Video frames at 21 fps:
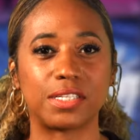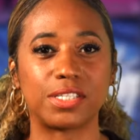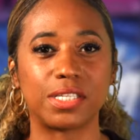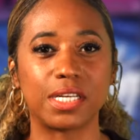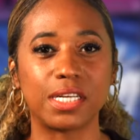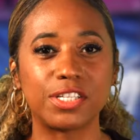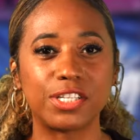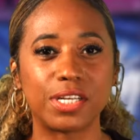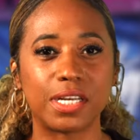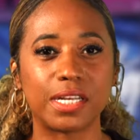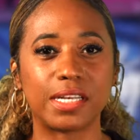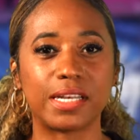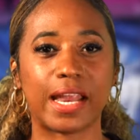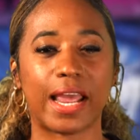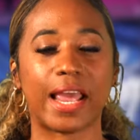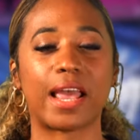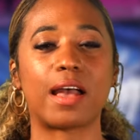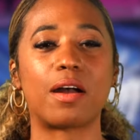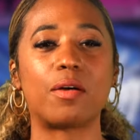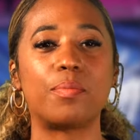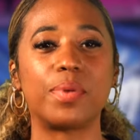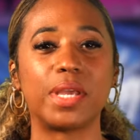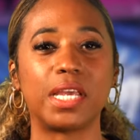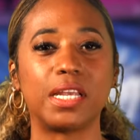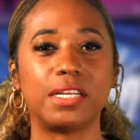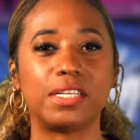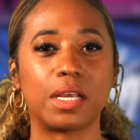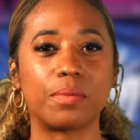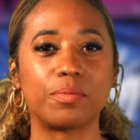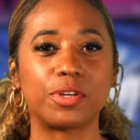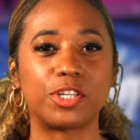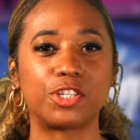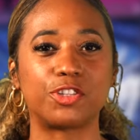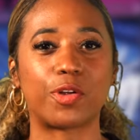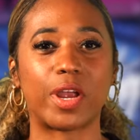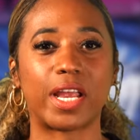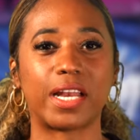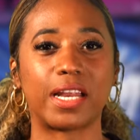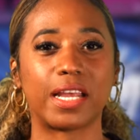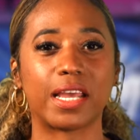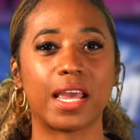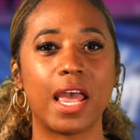She should now be
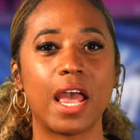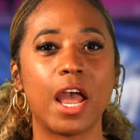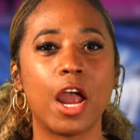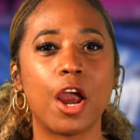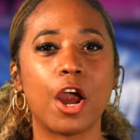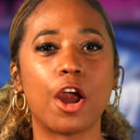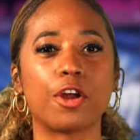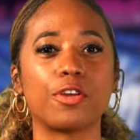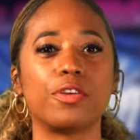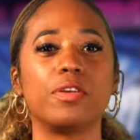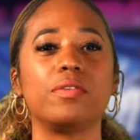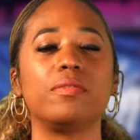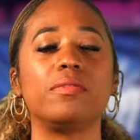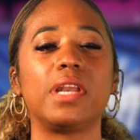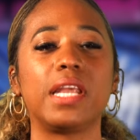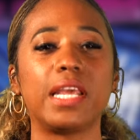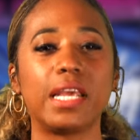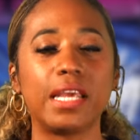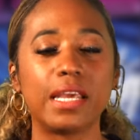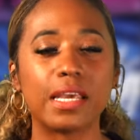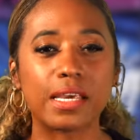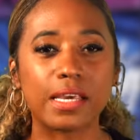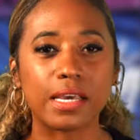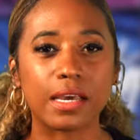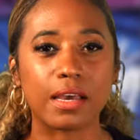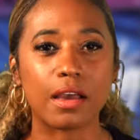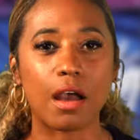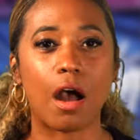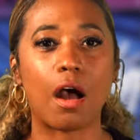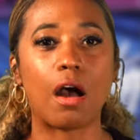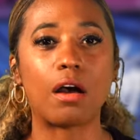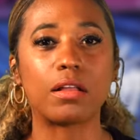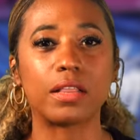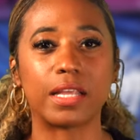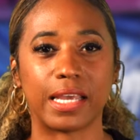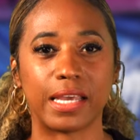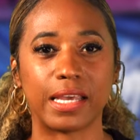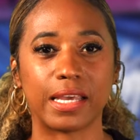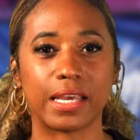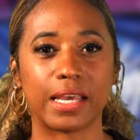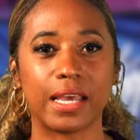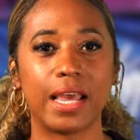demonstrating her unique
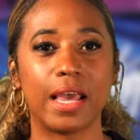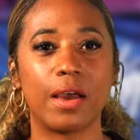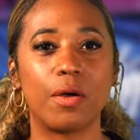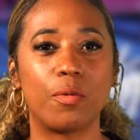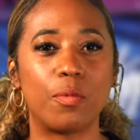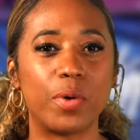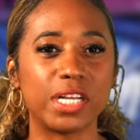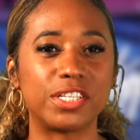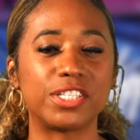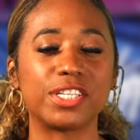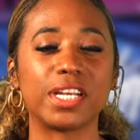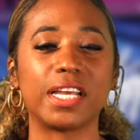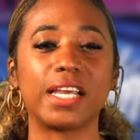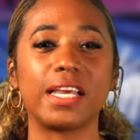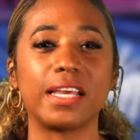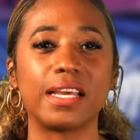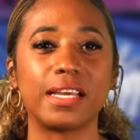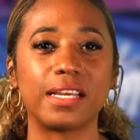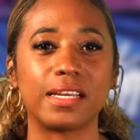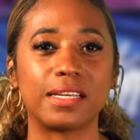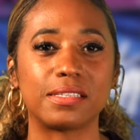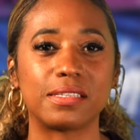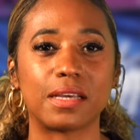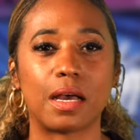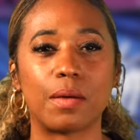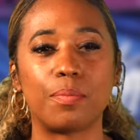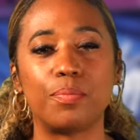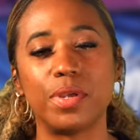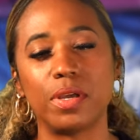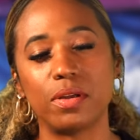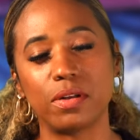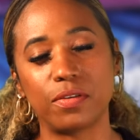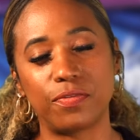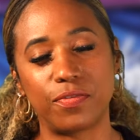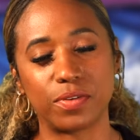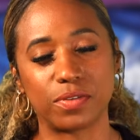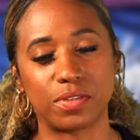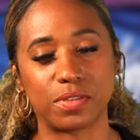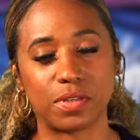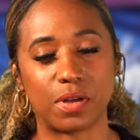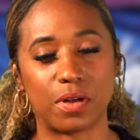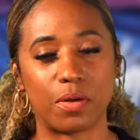calling, which is a beautiful
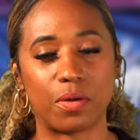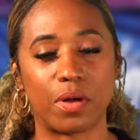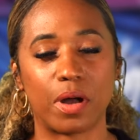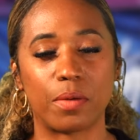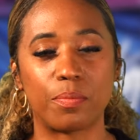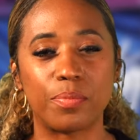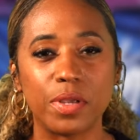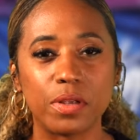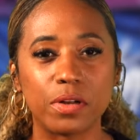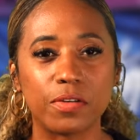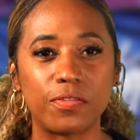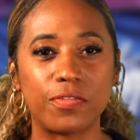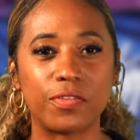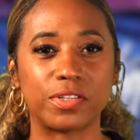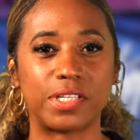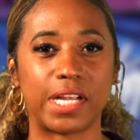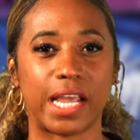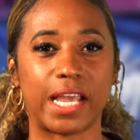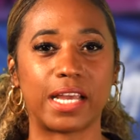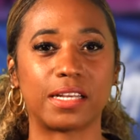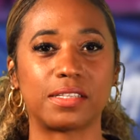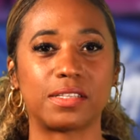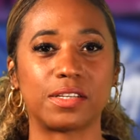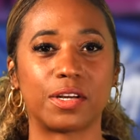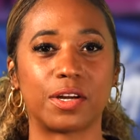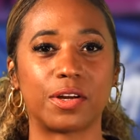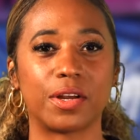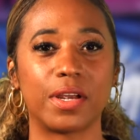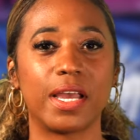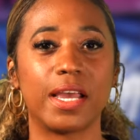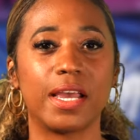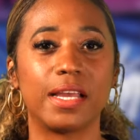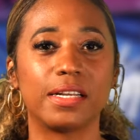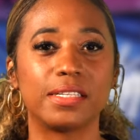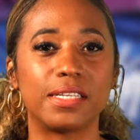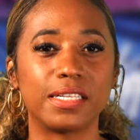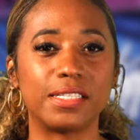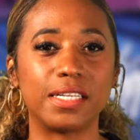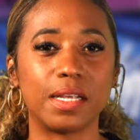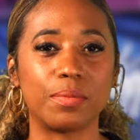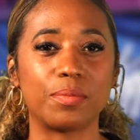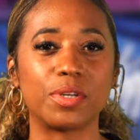soul, a beautiful dancer, to
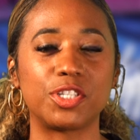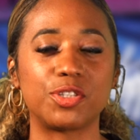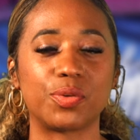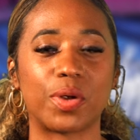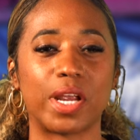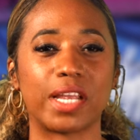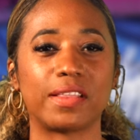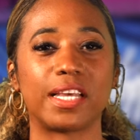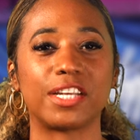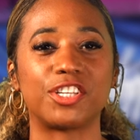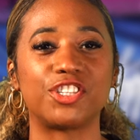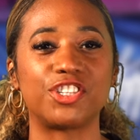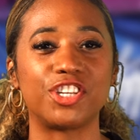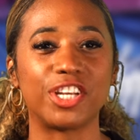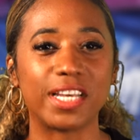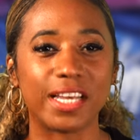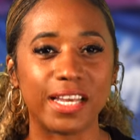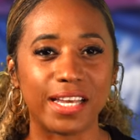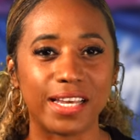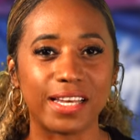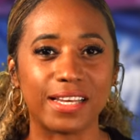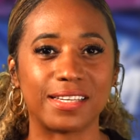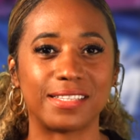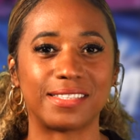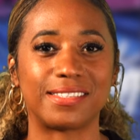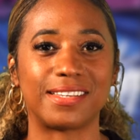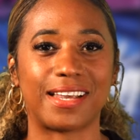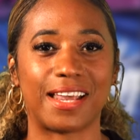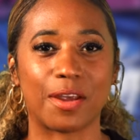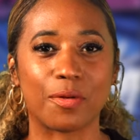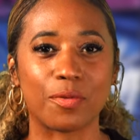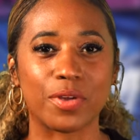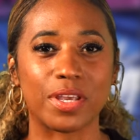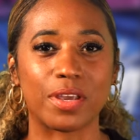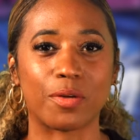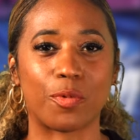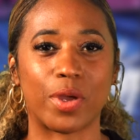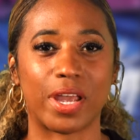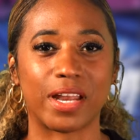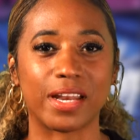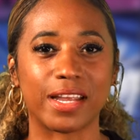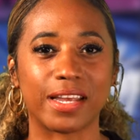demonstrate that she is area
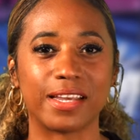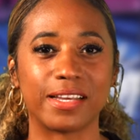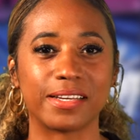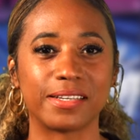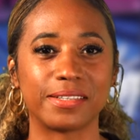ready.